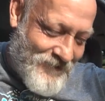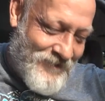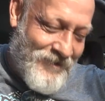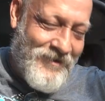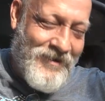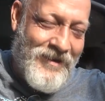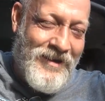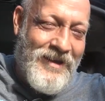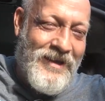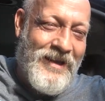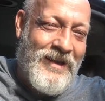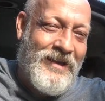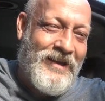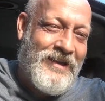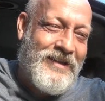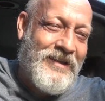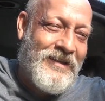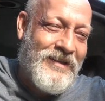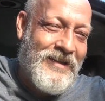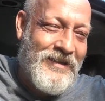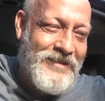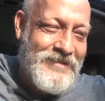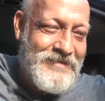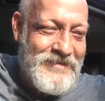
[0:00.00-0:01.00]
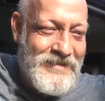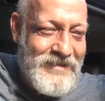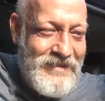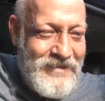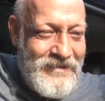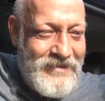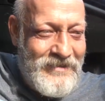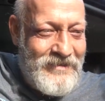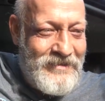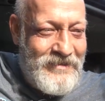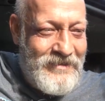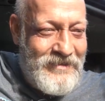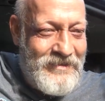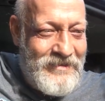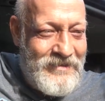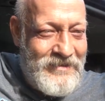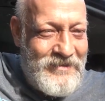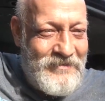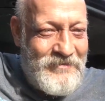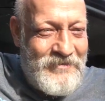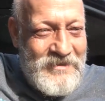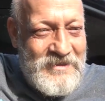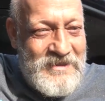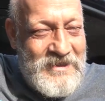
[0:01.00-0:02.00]
All right, guys.
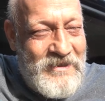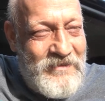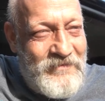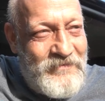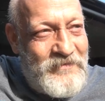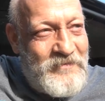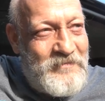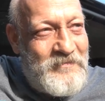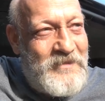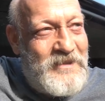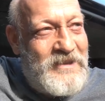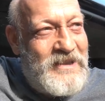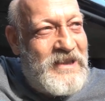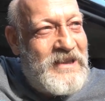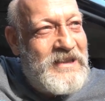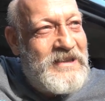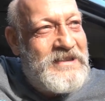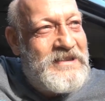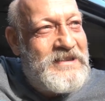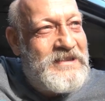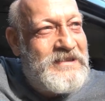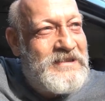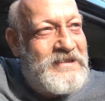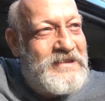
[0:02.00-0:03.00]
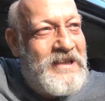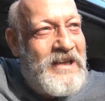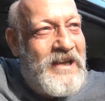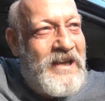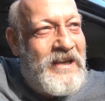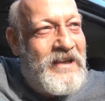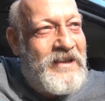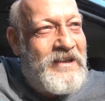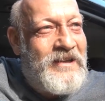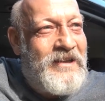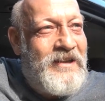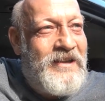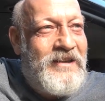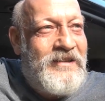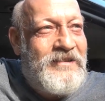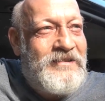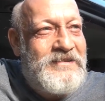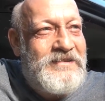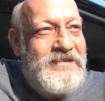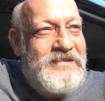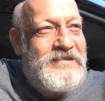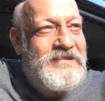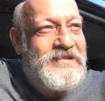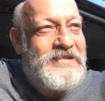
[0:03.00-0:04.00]
Uh, watch out for Monkey. She's got a uh,
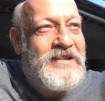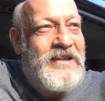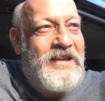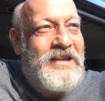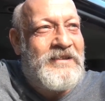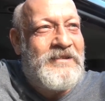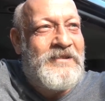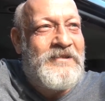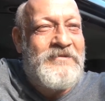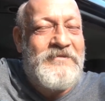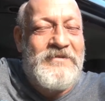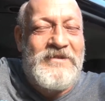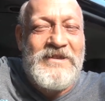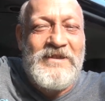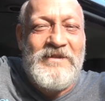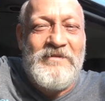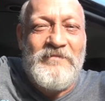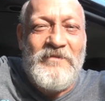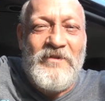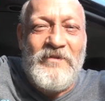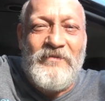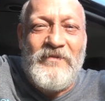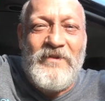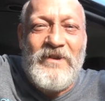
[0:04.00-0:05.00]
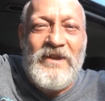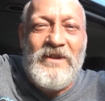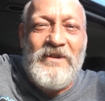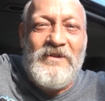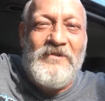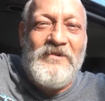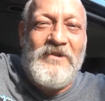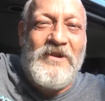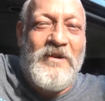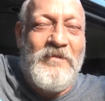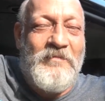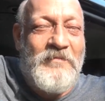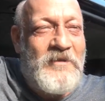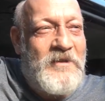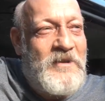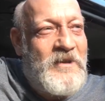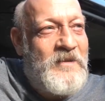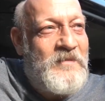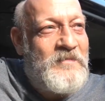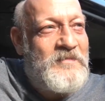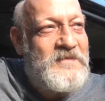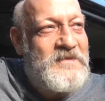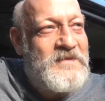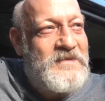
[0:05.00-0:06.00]
she's got another Temu video coming
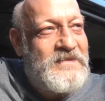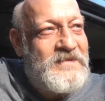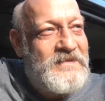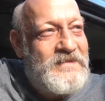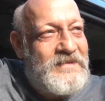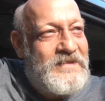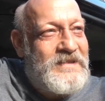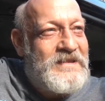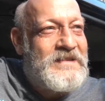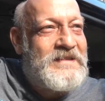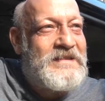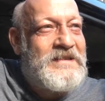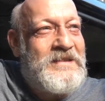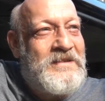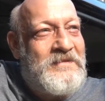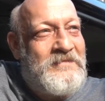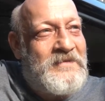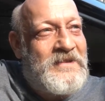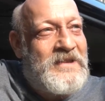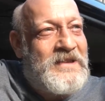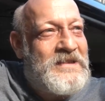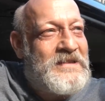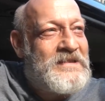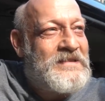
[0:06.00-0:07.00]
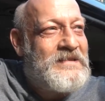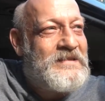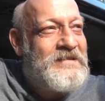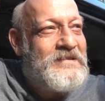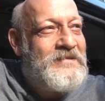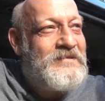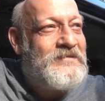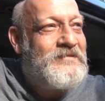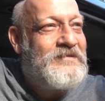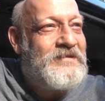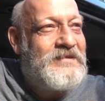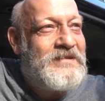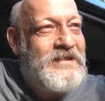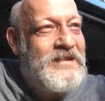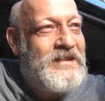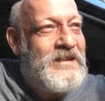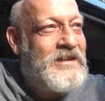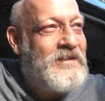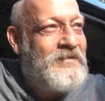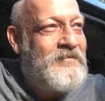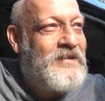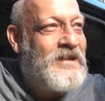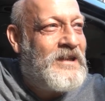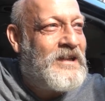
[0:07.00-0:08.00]
up this evening. So
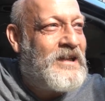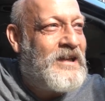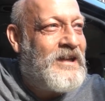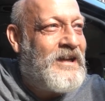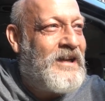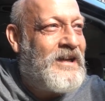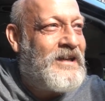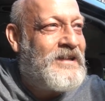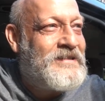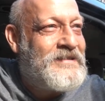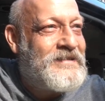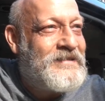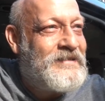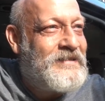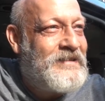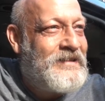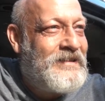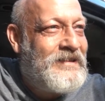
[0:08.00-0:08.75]
anyway, guys.